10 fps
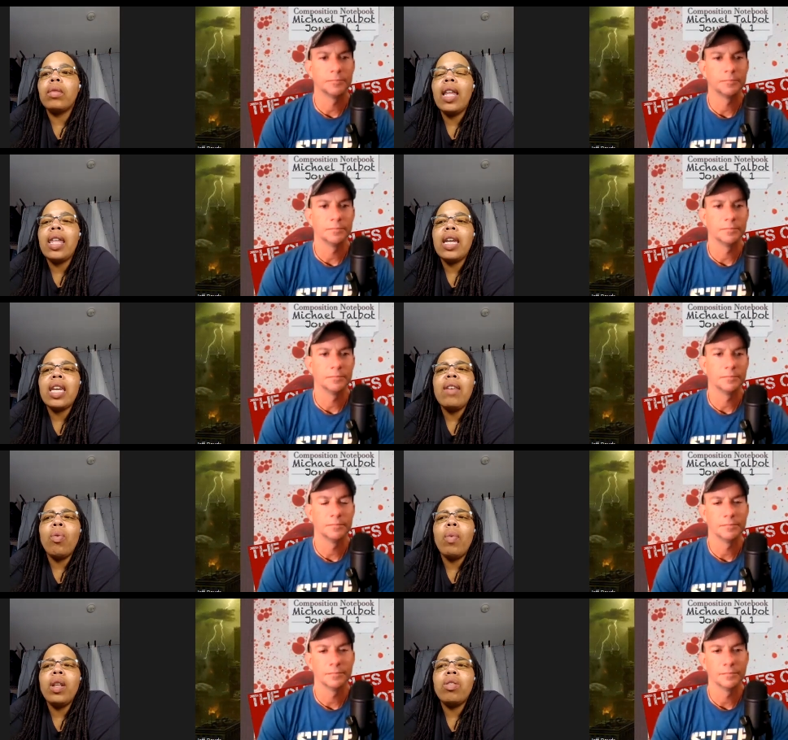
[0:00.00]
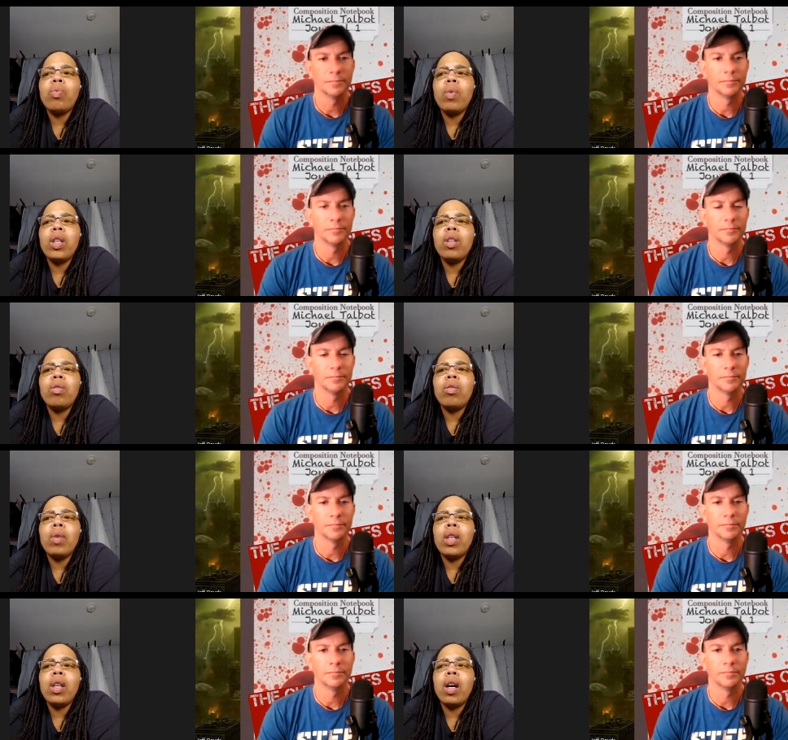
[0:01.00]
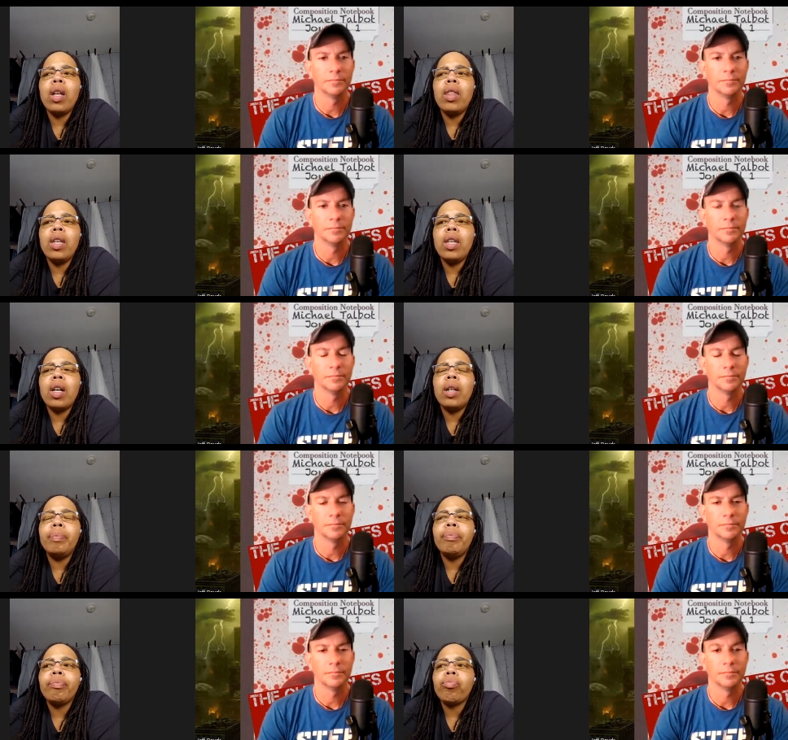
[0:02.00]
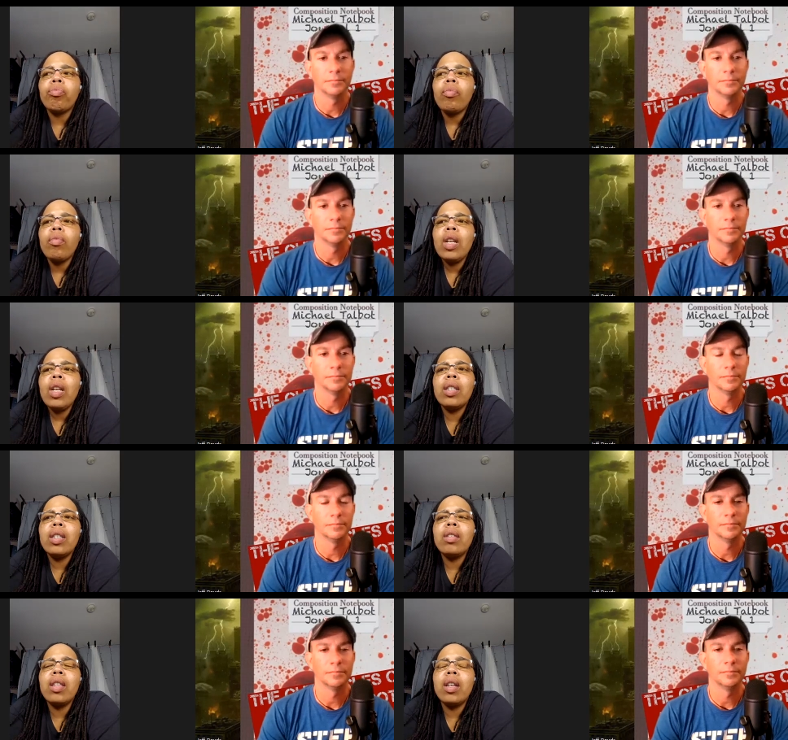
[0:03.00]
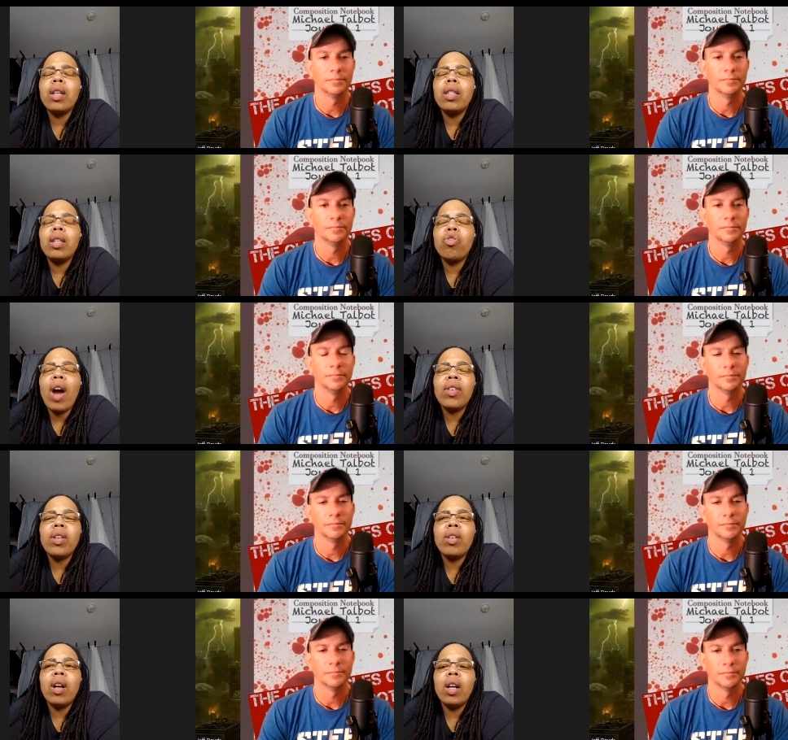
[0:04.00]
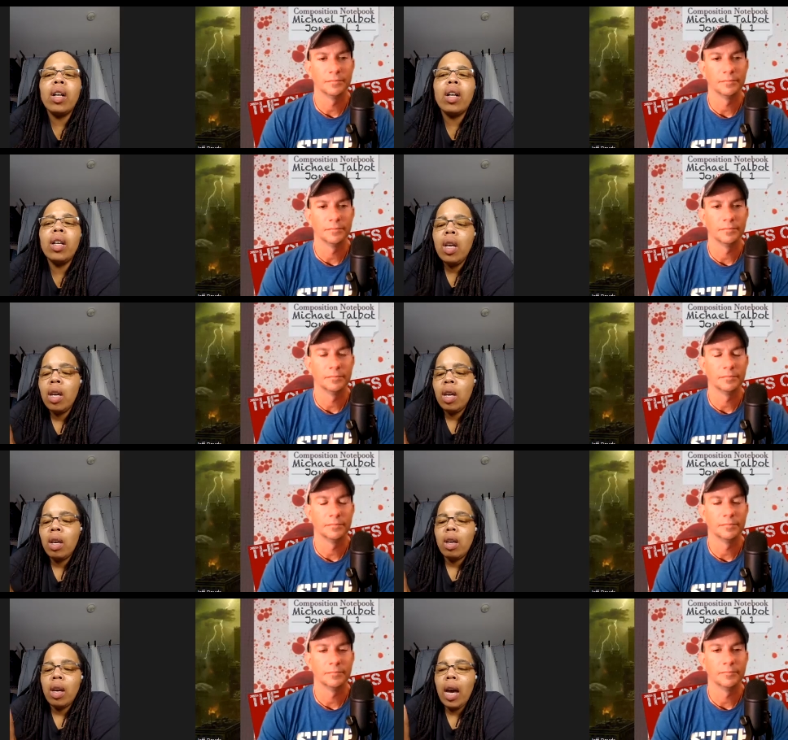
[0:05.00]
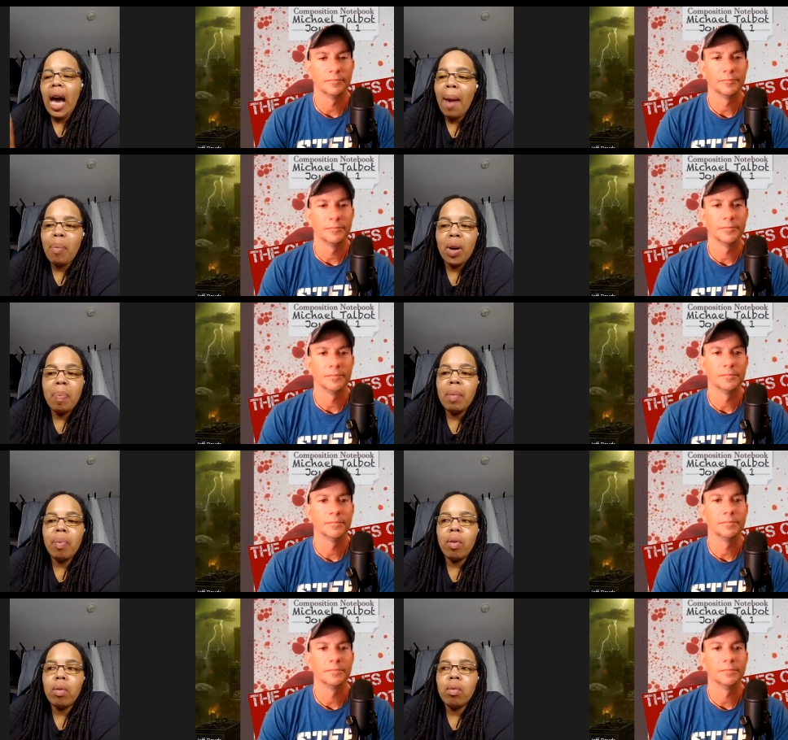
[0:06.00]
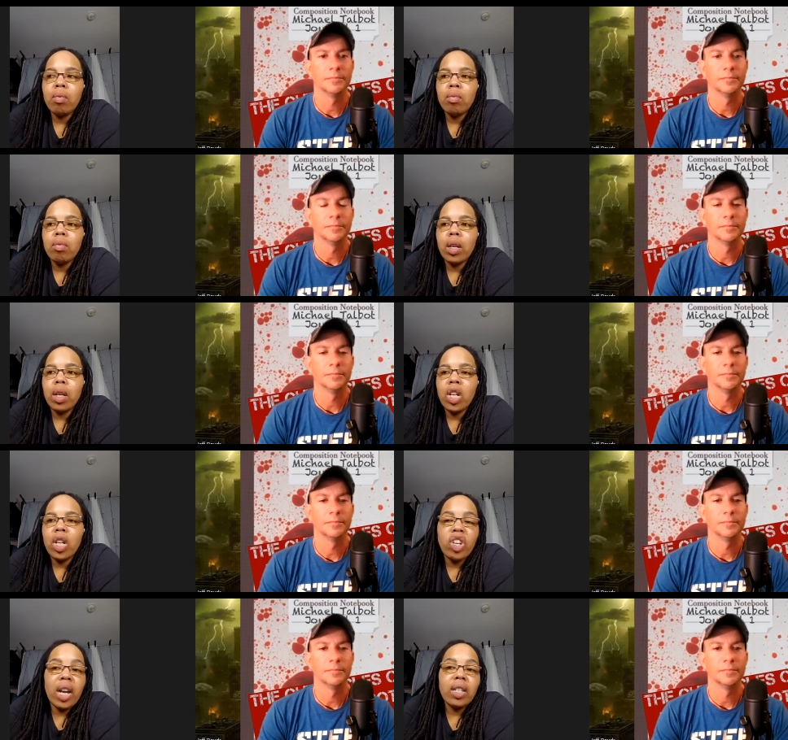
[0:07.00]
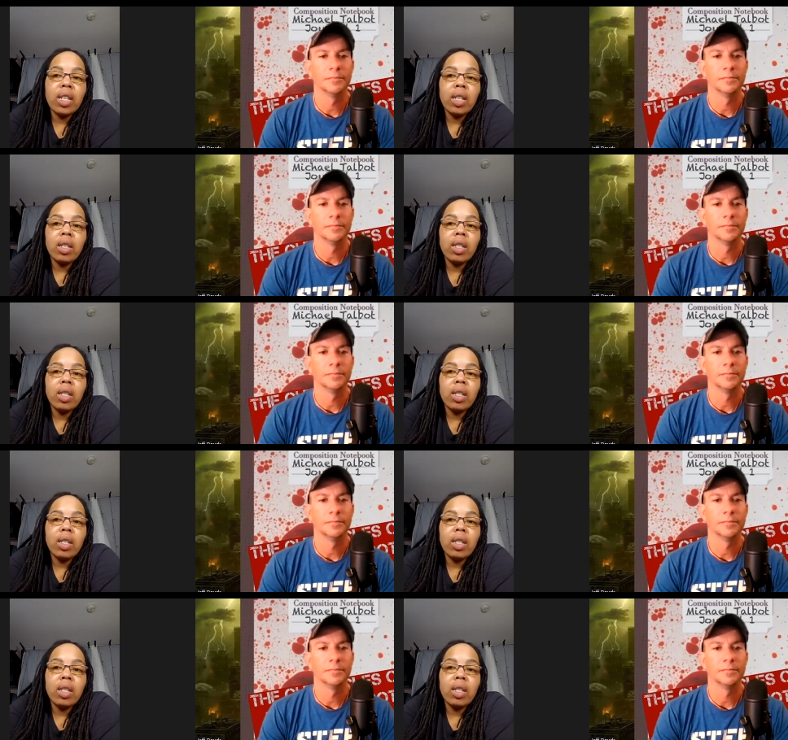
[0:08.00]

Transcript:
Speaker 1: I think even when this when this when uh the um the the the Striver uh hybrid people injected